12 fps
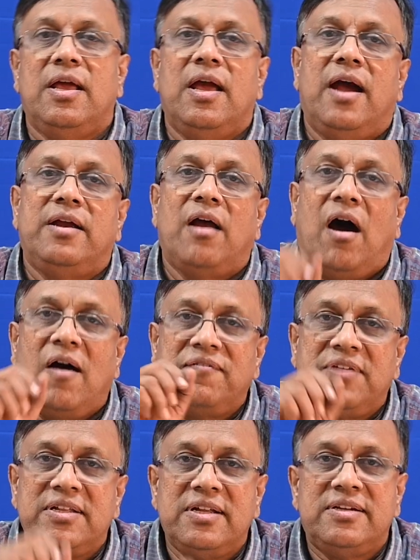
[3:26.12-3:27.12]
And
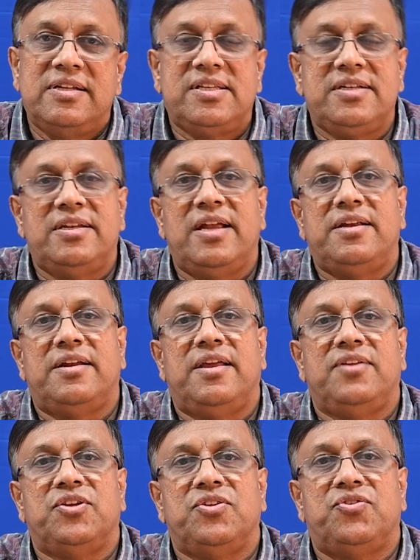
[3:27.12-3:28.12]
after the designated
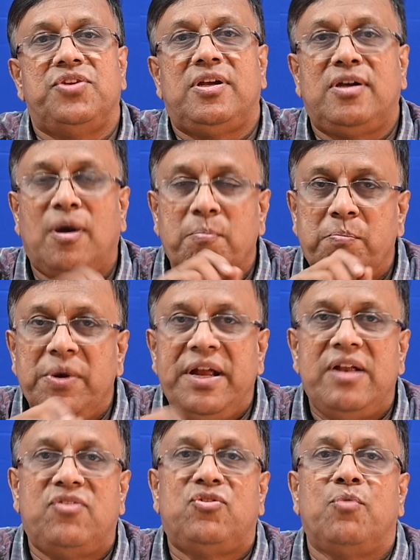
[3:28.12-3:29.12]
agency
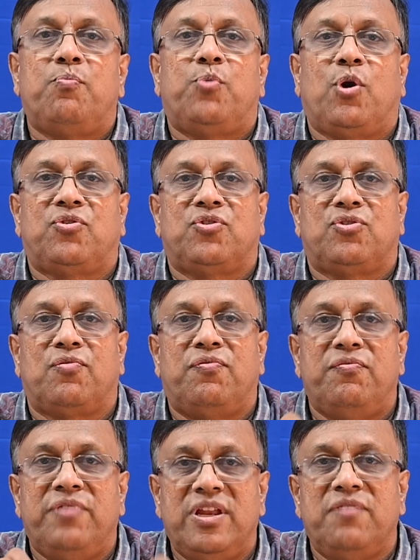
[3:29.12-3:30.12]
completes the process of
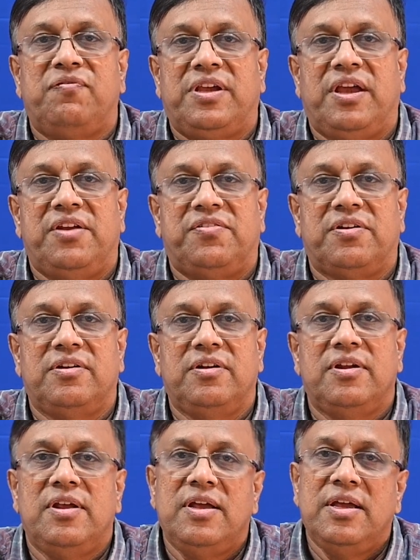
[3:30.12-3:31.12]
verification,
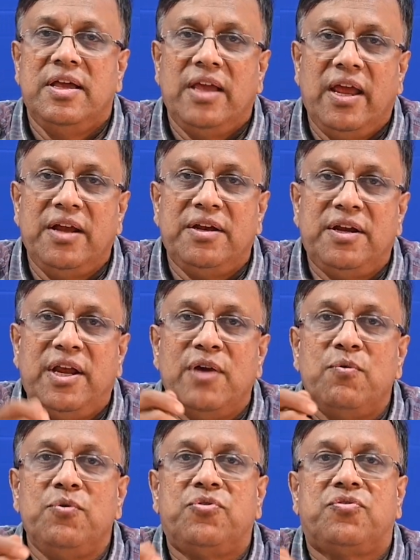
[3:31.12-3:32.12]
it
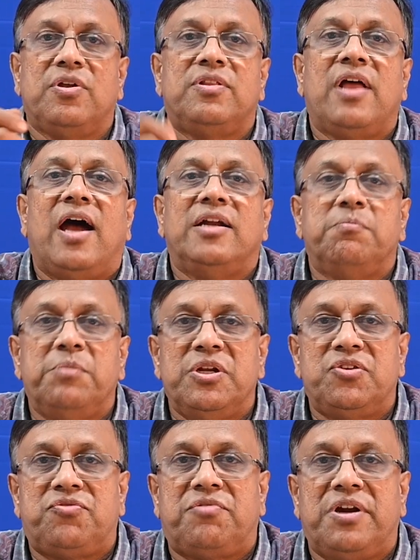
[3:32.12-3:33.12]
gives the
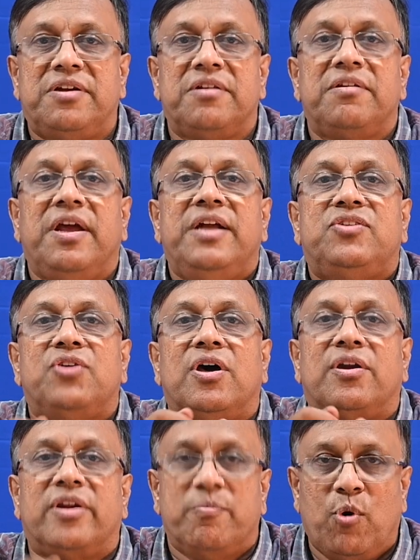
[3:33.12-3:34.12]
administrator its
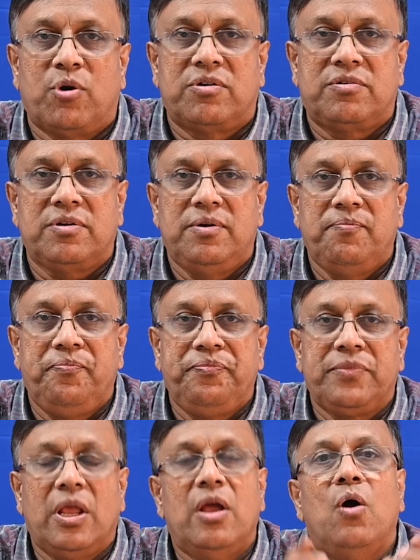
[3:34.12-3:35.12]
report,
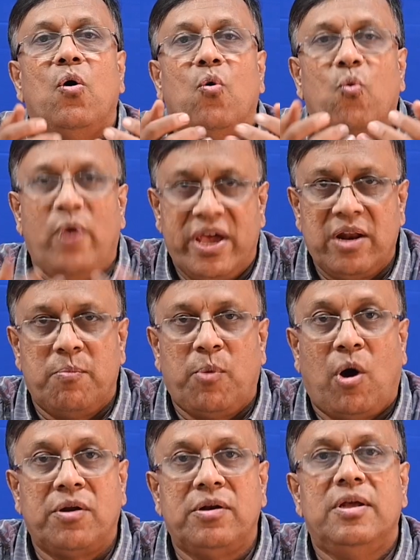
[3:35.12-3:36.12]

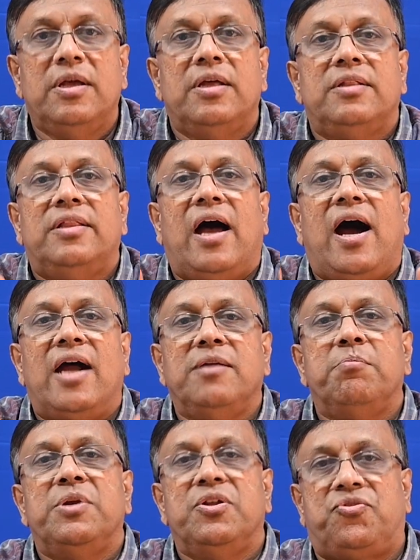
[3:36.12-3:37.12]
whereupon the
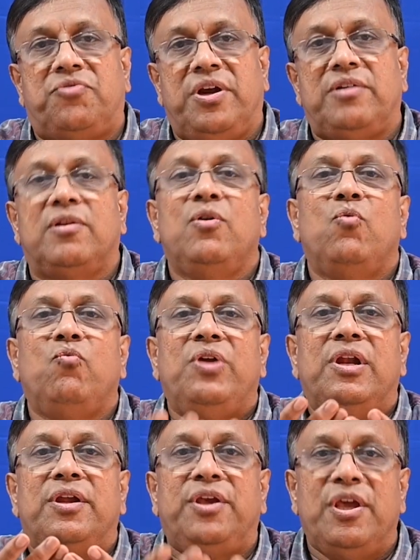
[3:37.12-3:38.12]
administrator
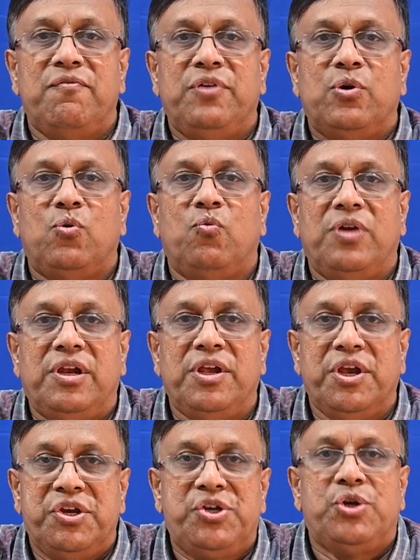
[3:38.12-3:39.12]
will
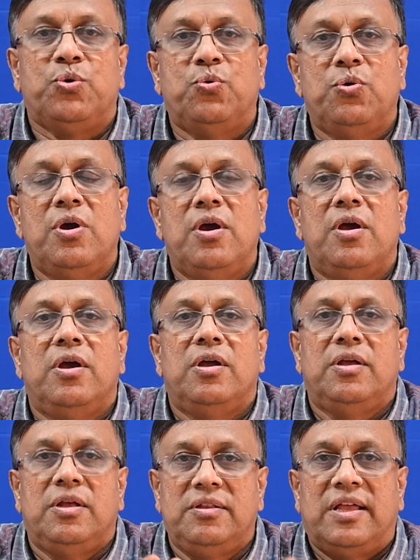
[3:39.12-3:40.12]
issue
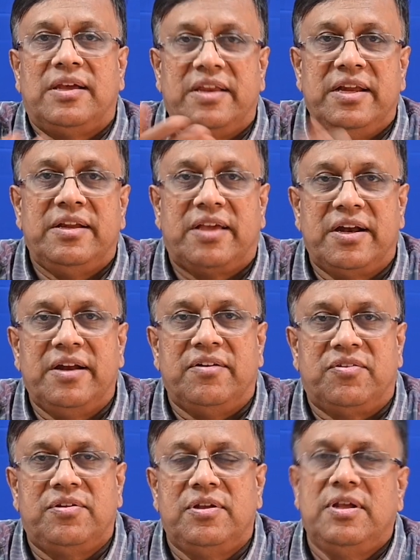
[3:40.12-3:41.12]
the green
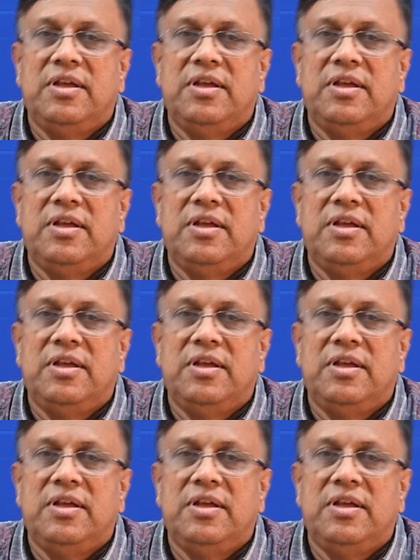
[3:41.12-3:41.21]
credits.